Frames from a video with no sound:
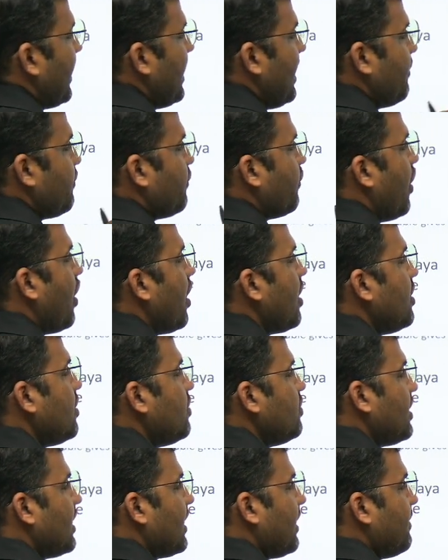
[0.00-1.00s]
I want
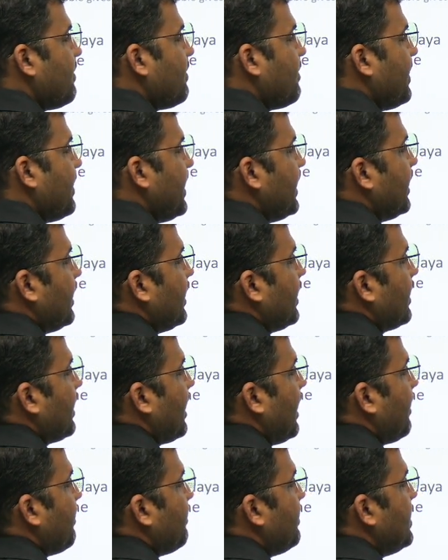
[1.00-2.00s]
to compare
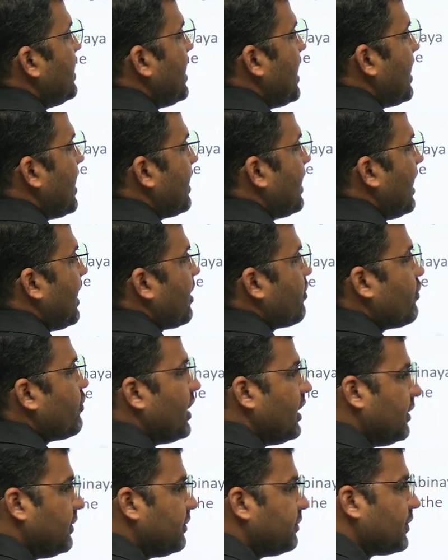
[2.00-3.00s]
Abhinay and
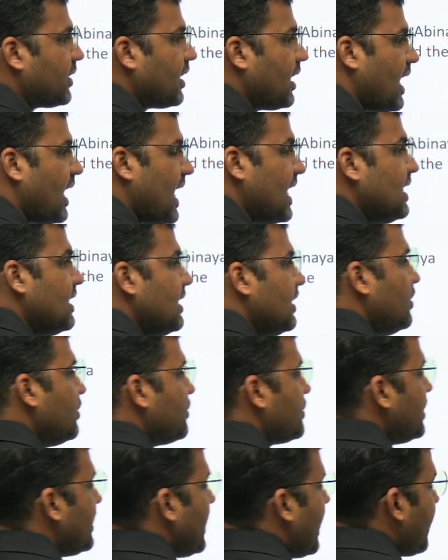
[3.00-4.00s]
Arvind, you
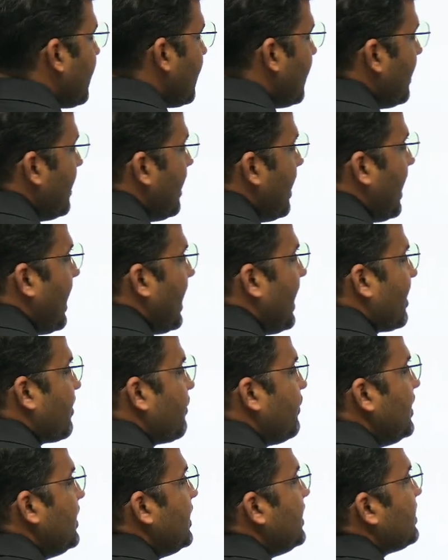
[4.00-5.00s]
see that
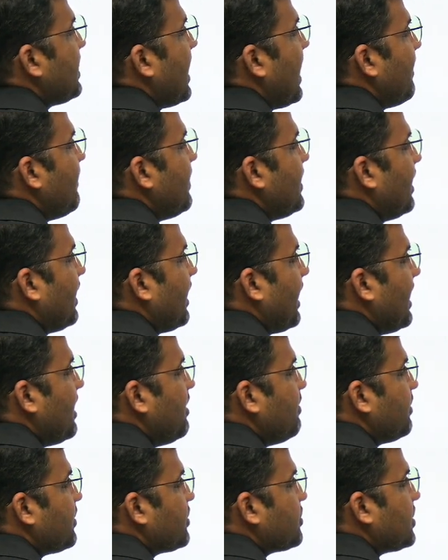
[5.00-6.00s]
Arvind is having
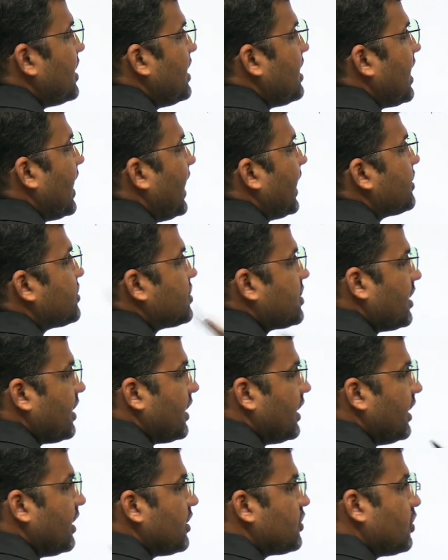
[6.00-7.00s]
10% extra
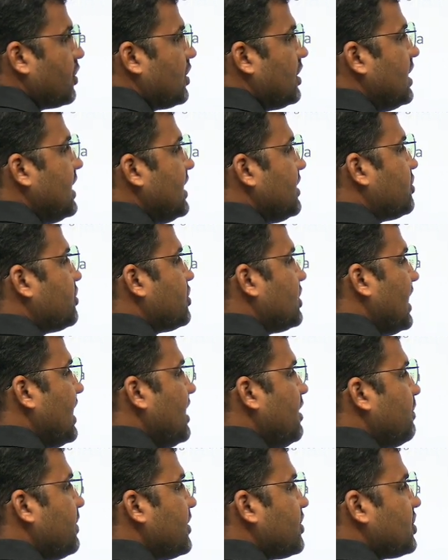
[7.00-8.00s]
here. So this
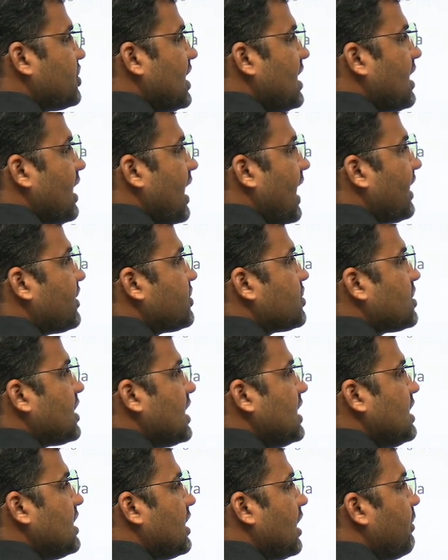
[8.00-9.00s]
10% extra
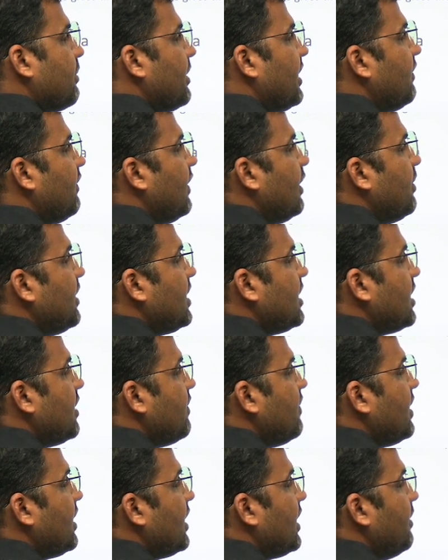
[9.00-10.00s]
in Tamil will be
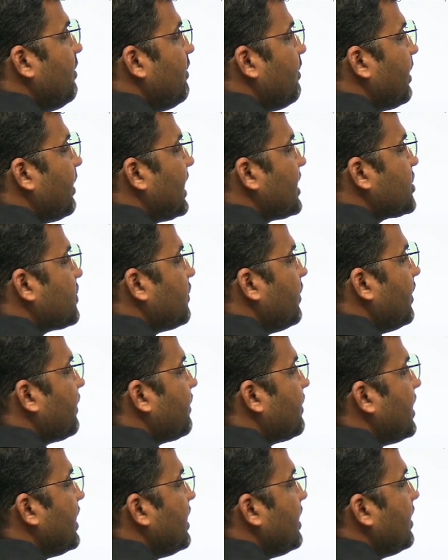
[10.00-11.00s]
giving him plus
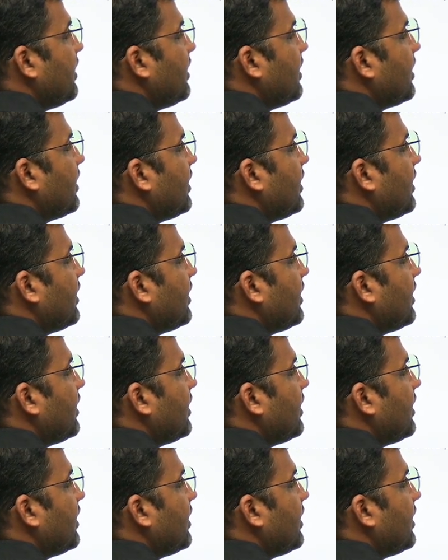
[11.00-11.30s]
15,